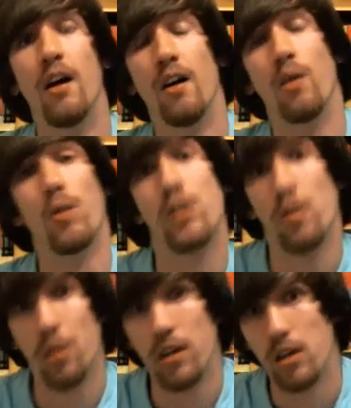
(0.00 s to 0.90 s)
Once your
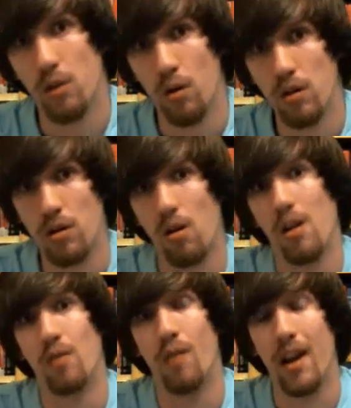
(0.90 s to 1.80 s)
ability scores are
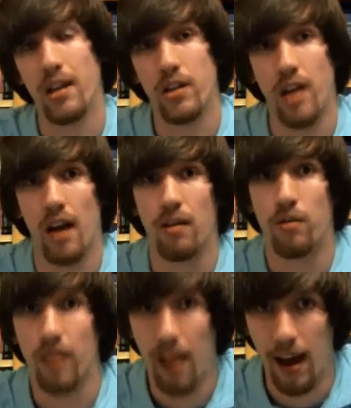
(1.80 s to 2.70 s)
all arranged how
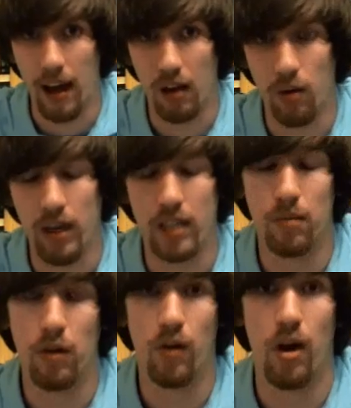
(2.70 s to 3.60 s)
you'd like, we get
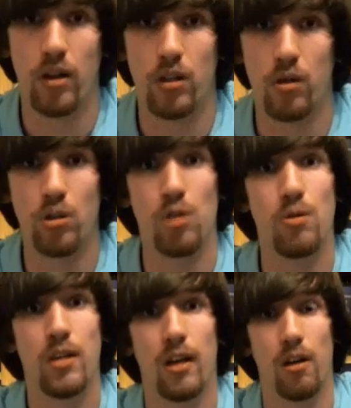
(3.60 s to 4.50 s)
to move on to
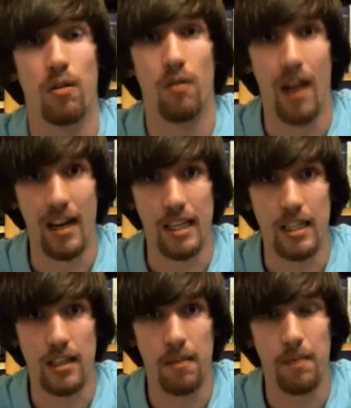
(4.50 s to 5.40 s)
choosing your
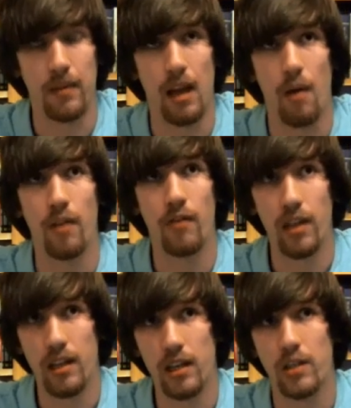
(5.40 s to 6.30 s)
race. Now, in
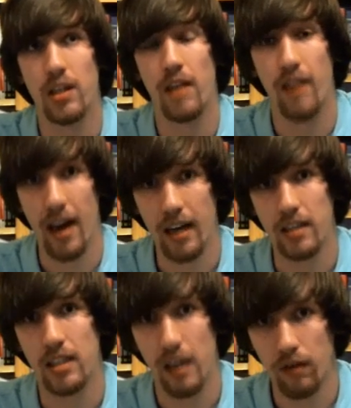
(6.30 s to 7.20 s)
5th edition, they've
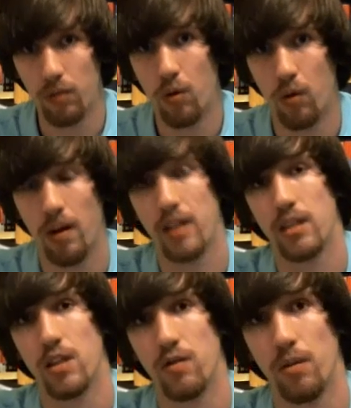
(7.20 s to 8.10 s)
added several more
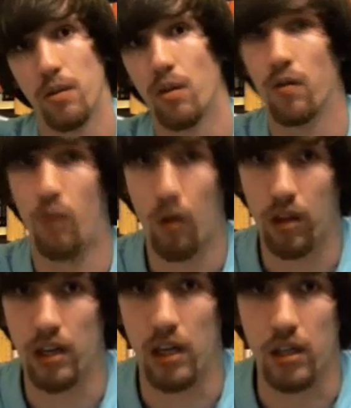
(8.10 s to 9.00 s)
races from the old
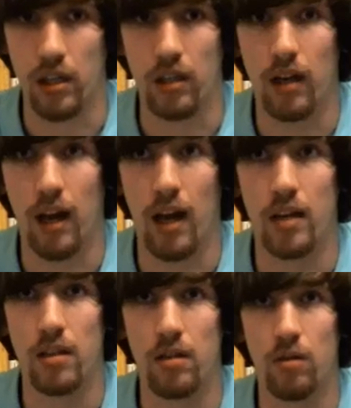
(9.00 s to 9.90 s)
4th edition,
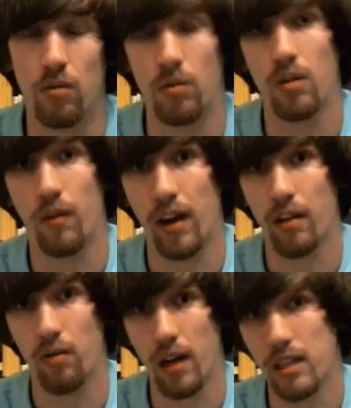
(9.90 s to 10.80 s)
and the
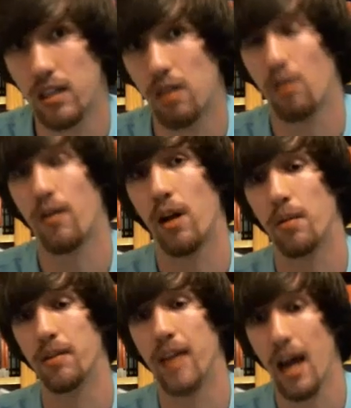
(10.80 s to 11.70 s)
races that are
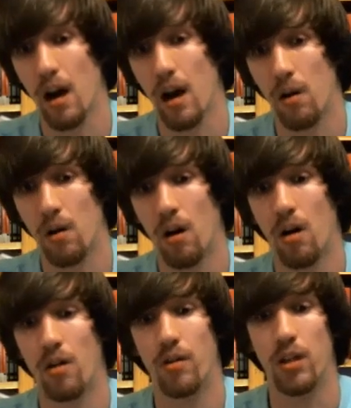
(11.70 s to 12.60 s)
available now
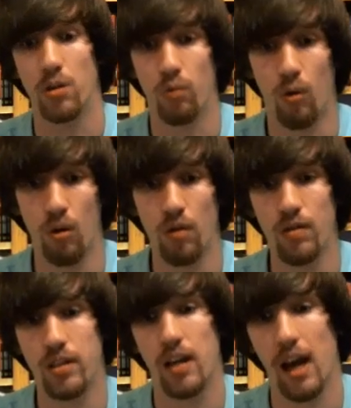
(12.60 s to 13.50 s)
are the
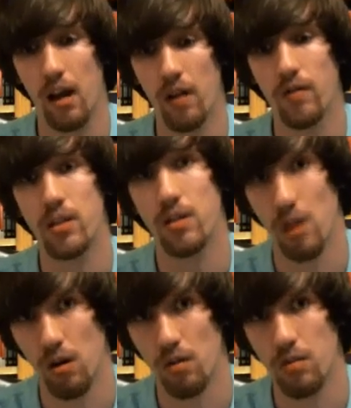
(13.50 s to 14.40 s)
Dwarves, Elves,
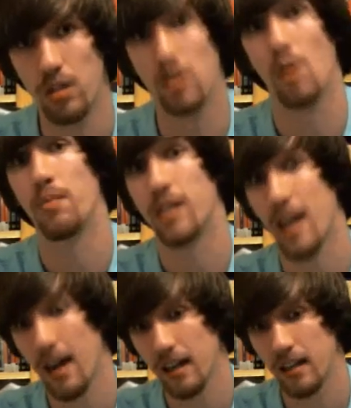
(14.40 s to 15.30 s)
Gnomes, Gnome
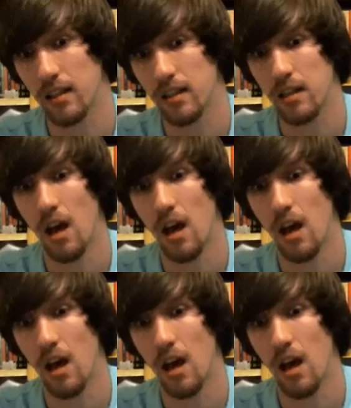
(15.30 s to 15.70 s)
Titans,